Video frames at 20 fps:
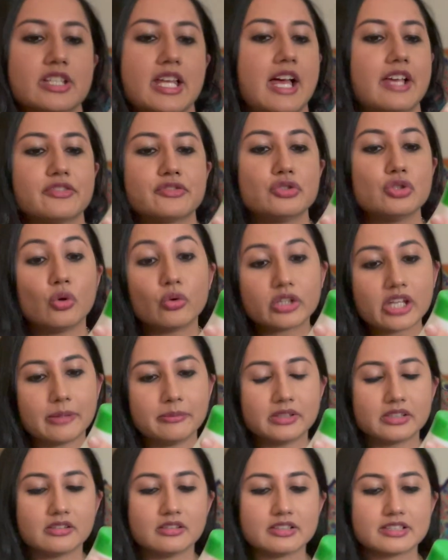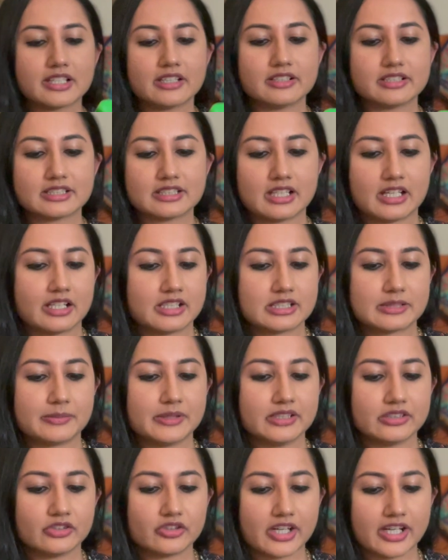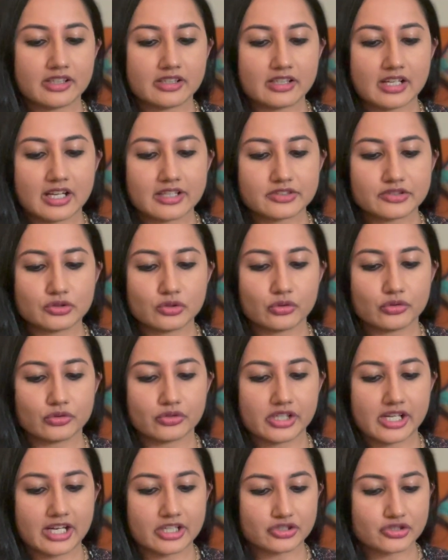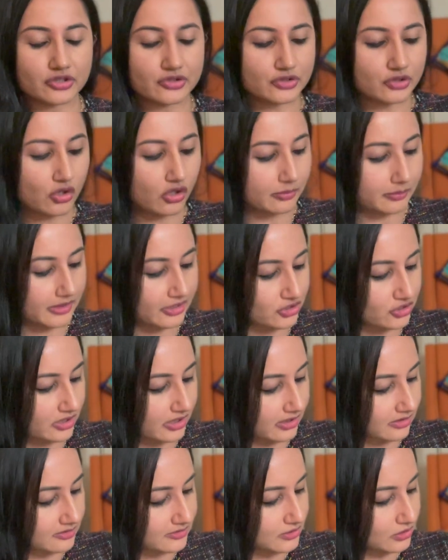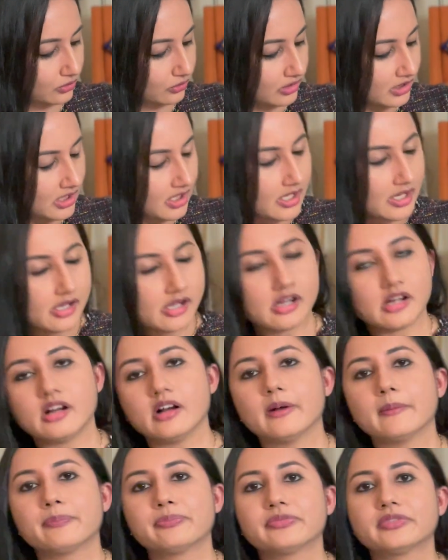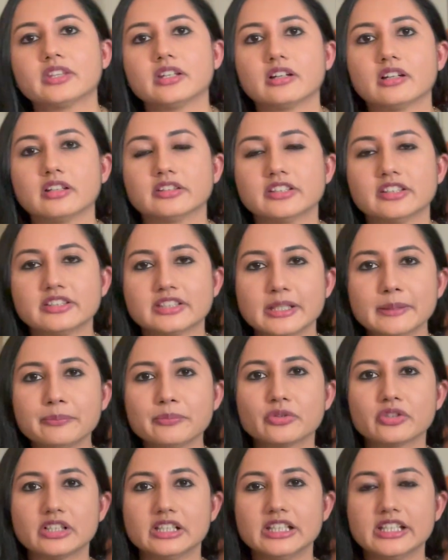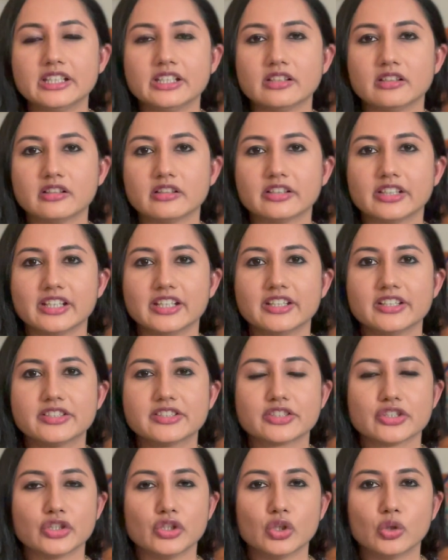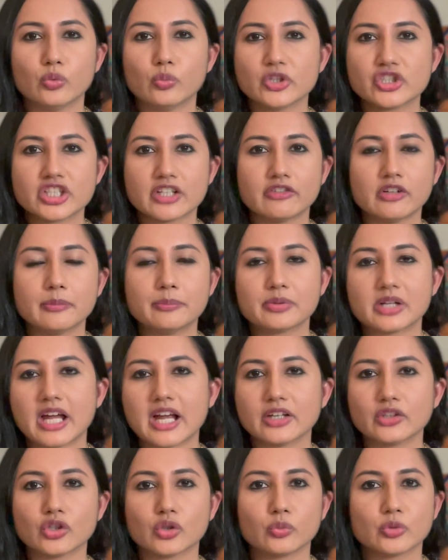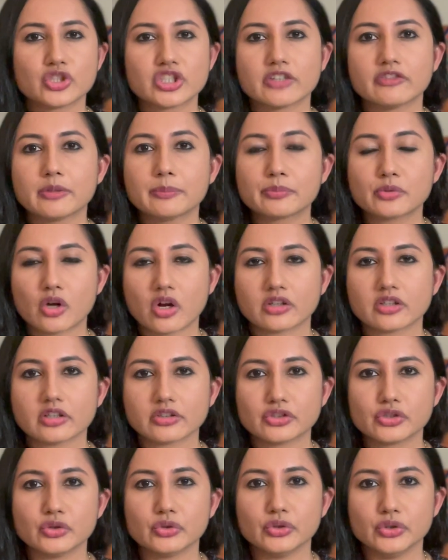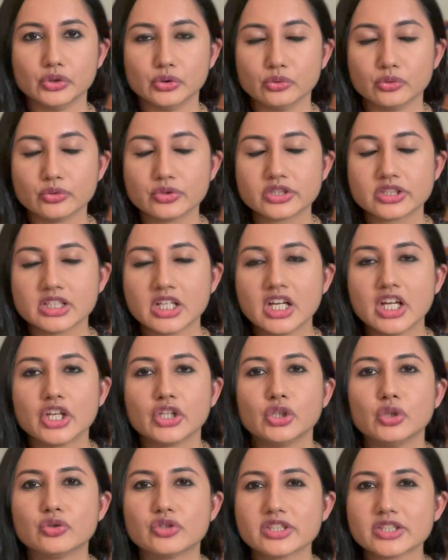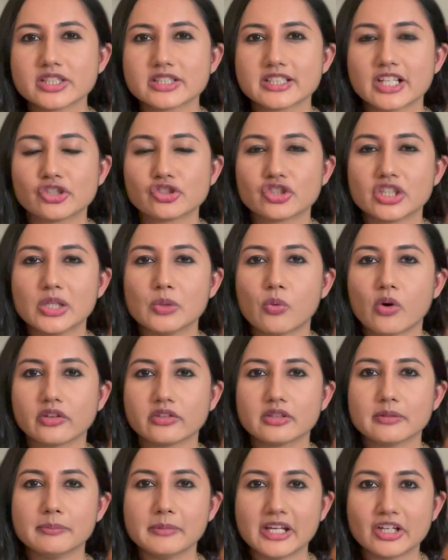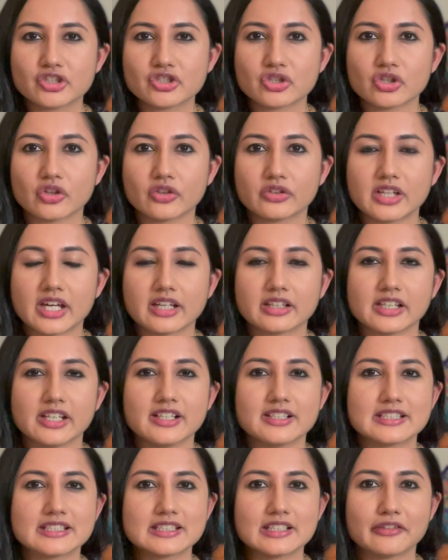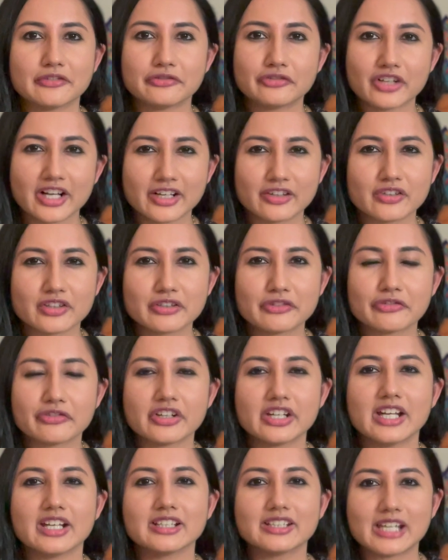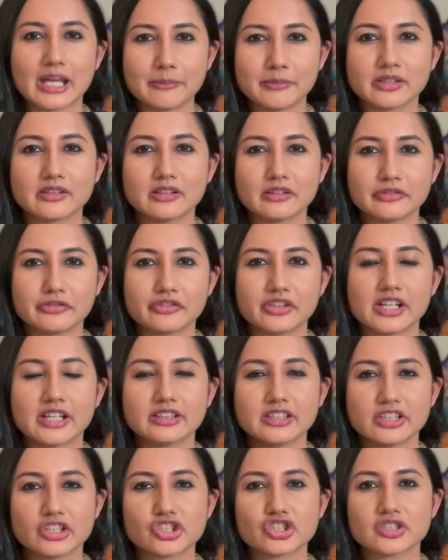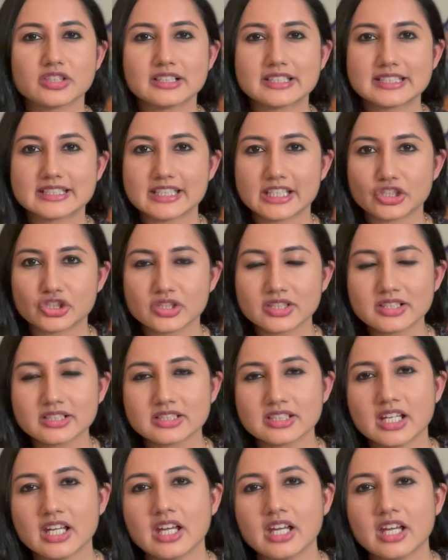has no chemicals and has been great and has no reactions on my child. So the tip really here is whichever brand or whichever product you use, you just essentially want to make sure that it's fragrant free and chemical free at the initial stages,